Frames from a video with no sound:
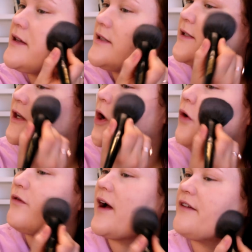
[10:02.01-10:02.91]
This is an
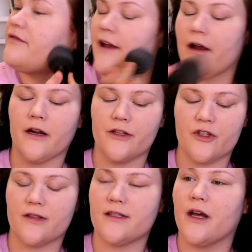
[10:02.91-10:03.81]
05 Fair, and it's
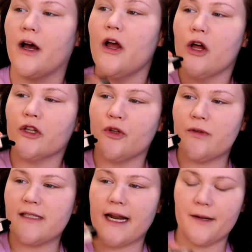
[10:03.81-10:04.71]
just the
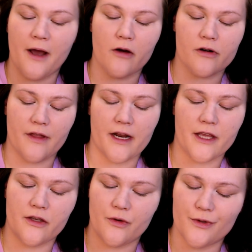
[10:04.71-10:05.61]
loose setting powder that I
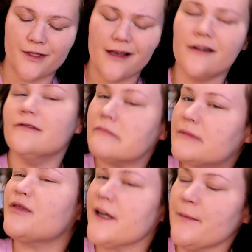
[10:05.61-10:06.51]
use
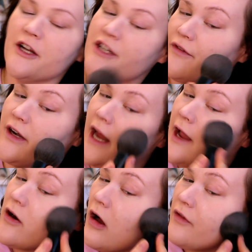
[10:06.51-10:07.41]
pretty much every
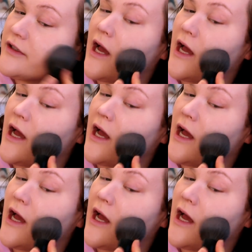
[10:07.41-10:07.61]
day or all the